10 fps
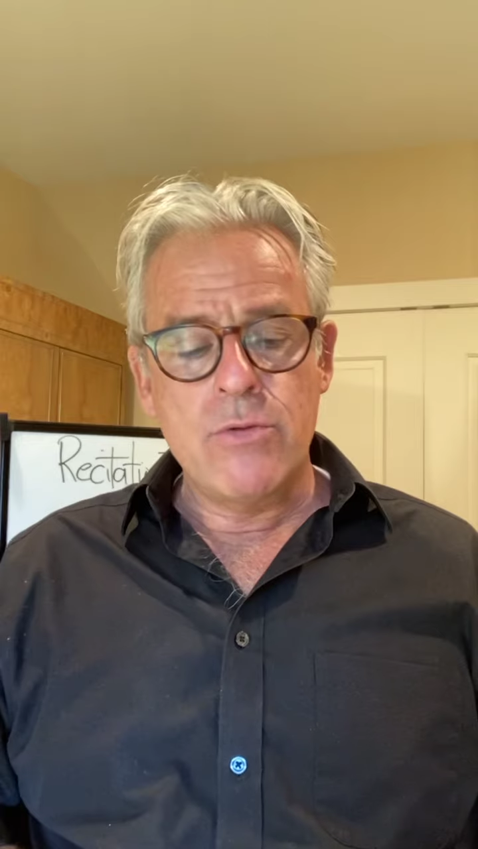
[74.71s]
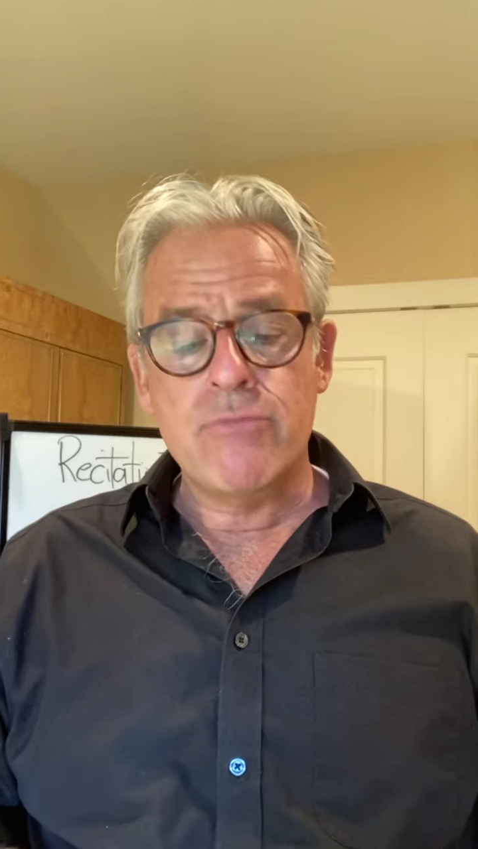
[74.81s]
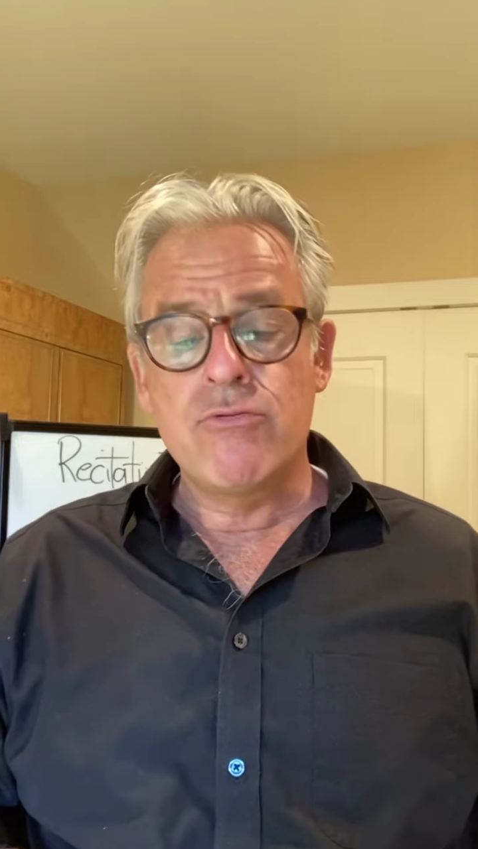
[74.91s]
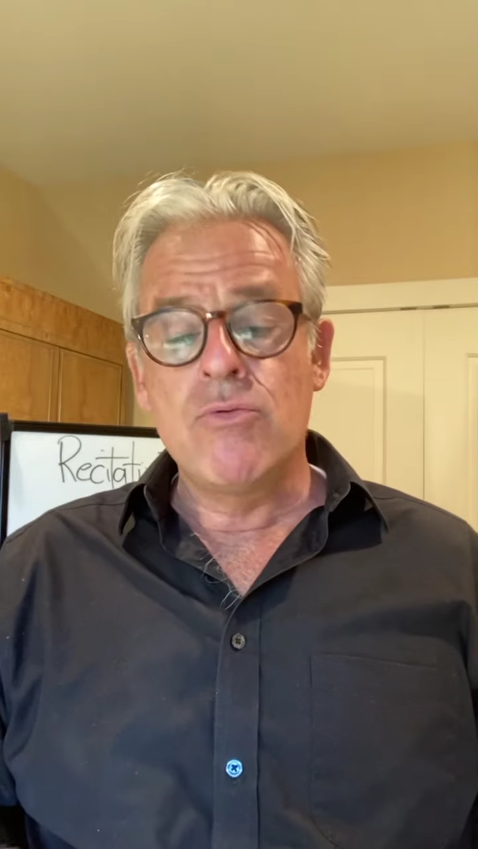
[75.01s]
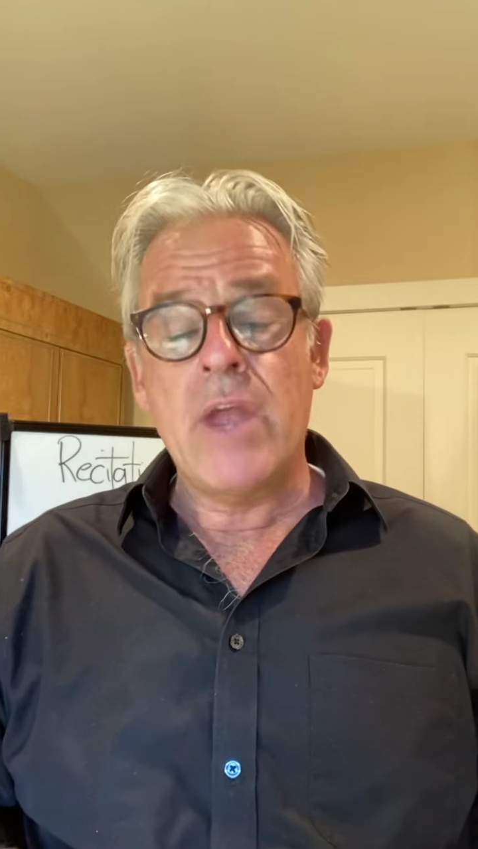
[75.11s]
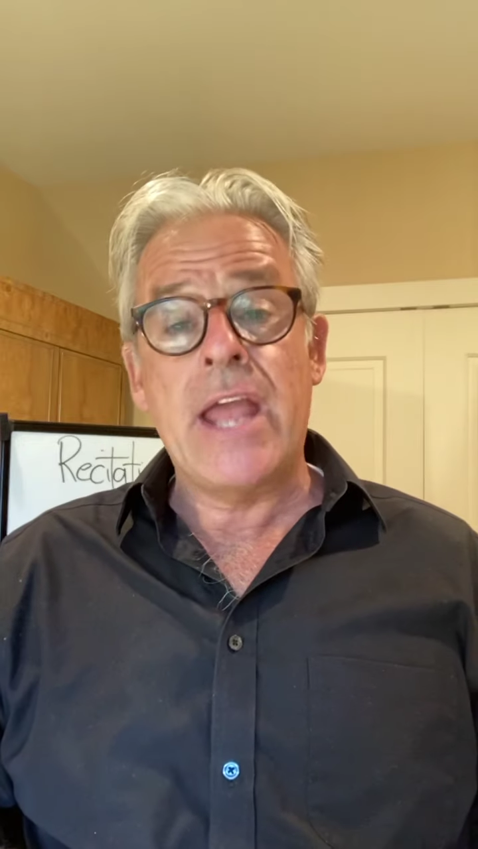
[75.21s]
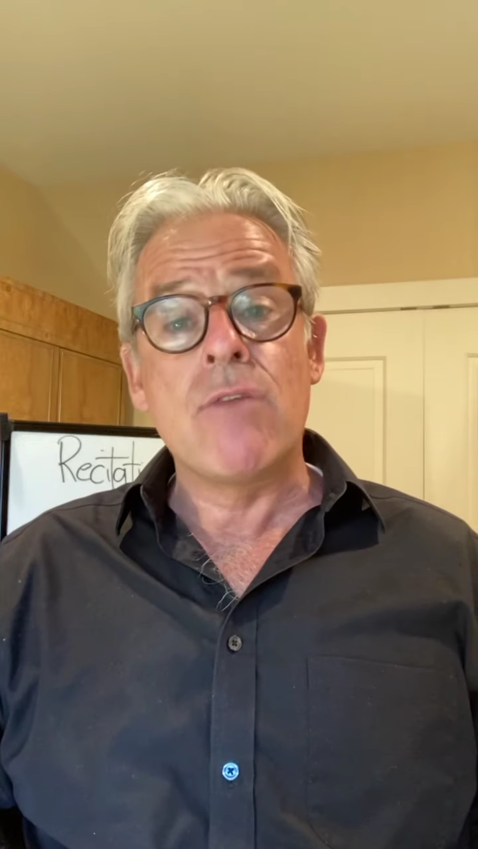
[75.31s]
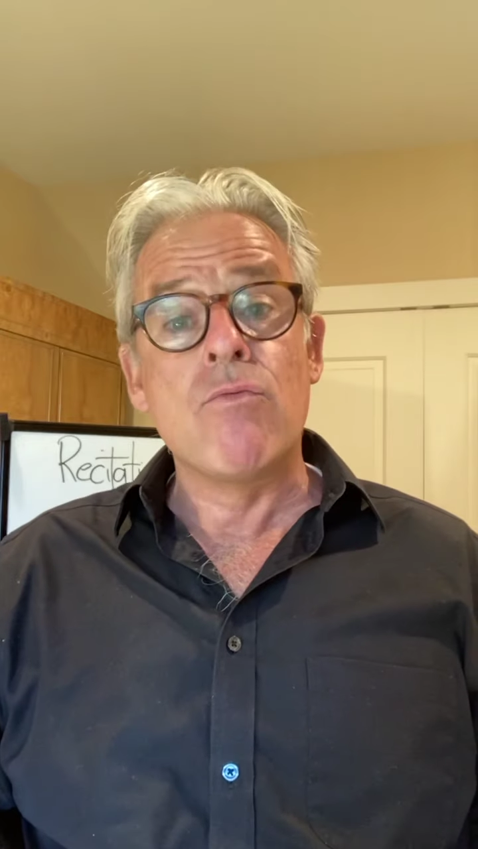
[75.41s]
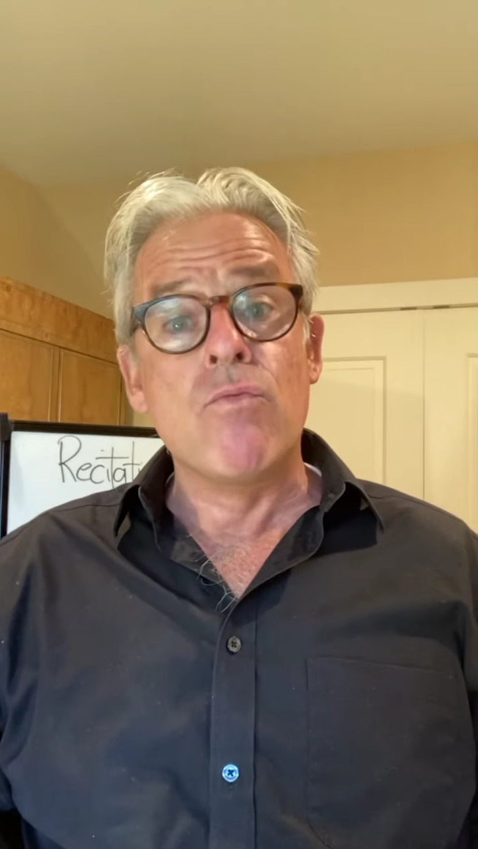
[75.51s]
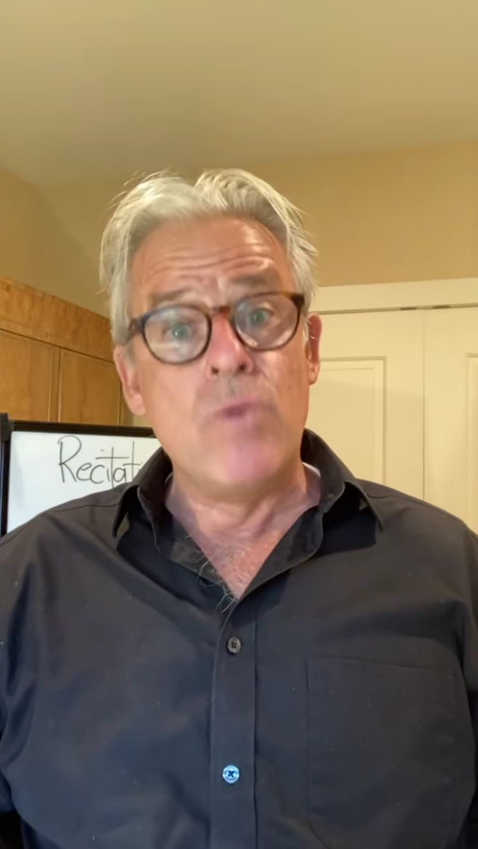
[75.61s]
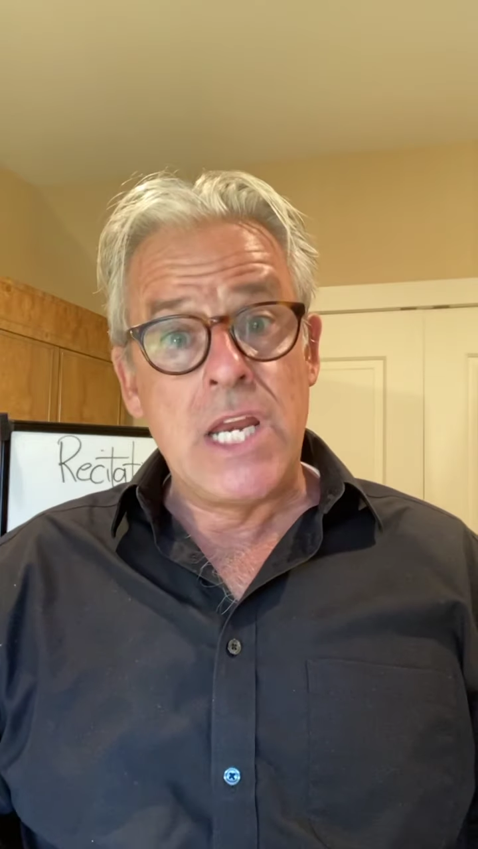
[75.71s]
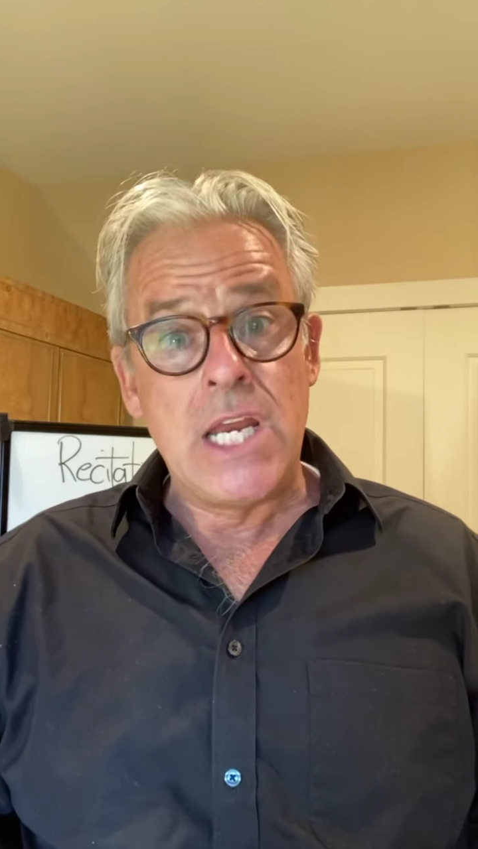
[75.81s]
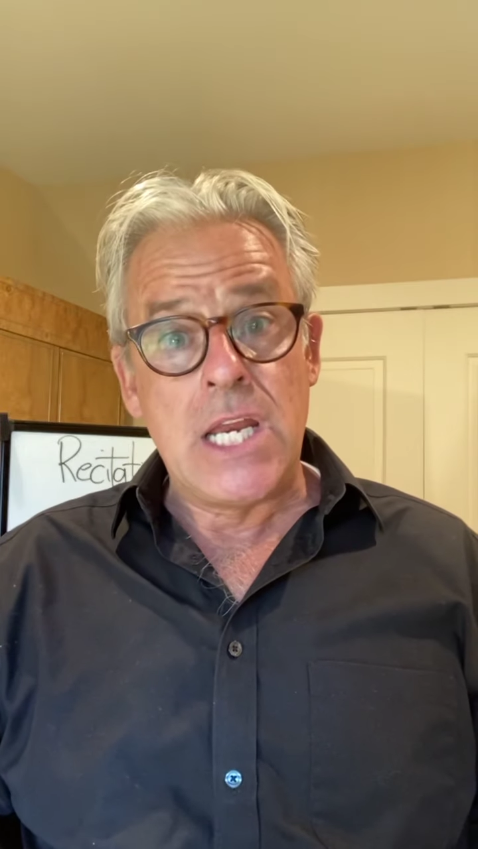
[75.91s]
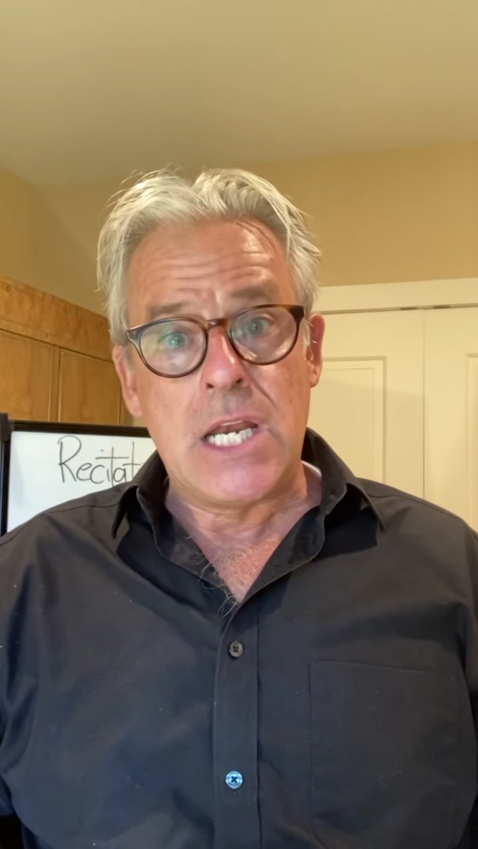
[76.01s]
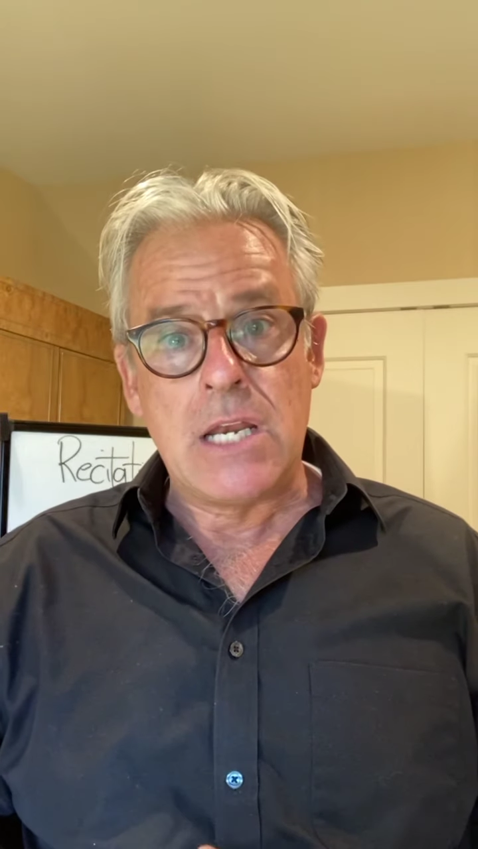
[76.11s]
through and
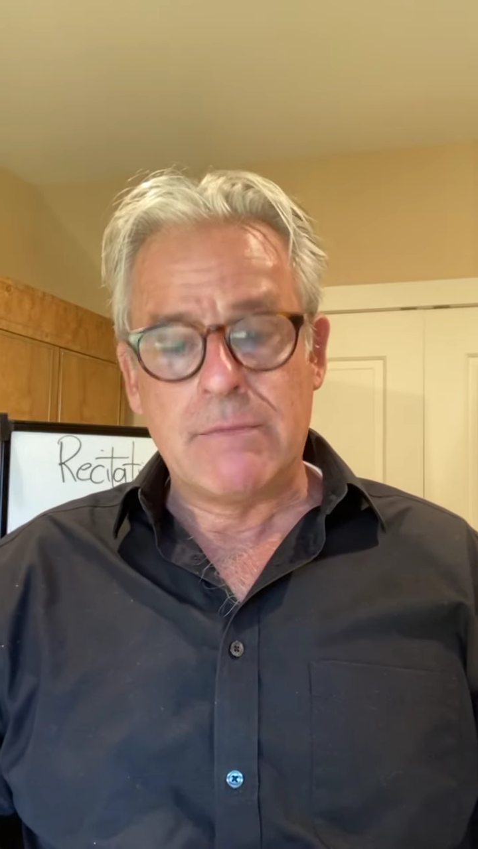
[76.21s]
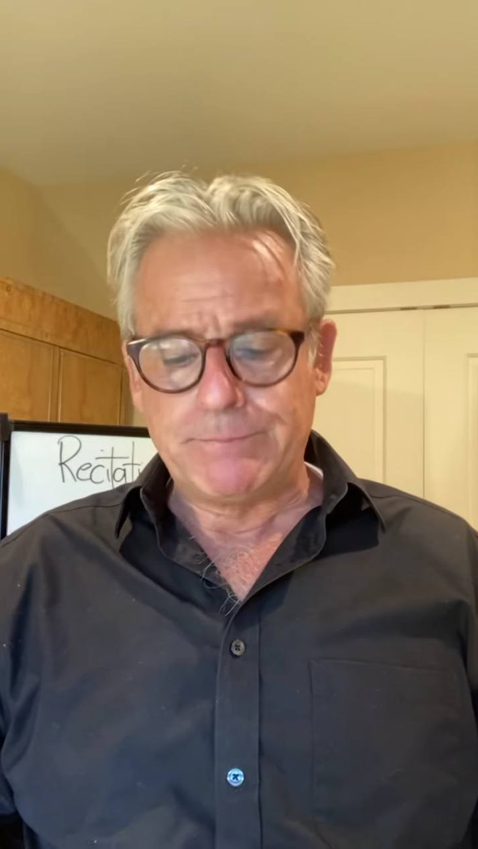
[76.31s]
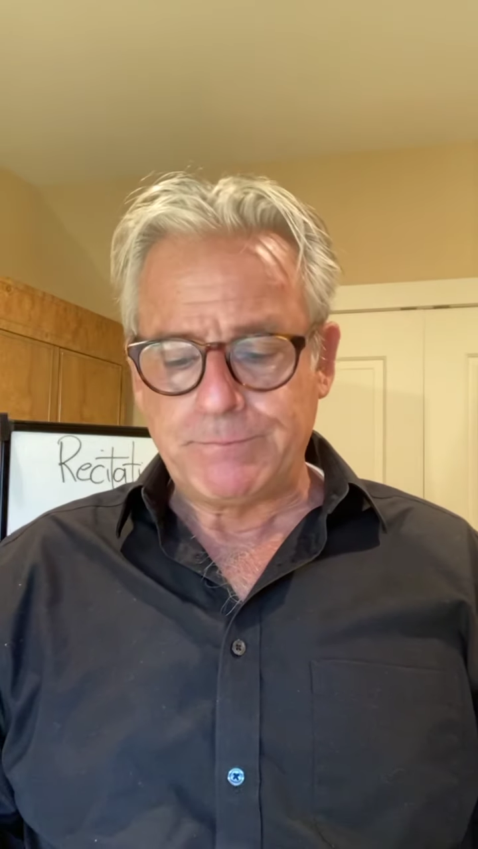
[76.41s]
read.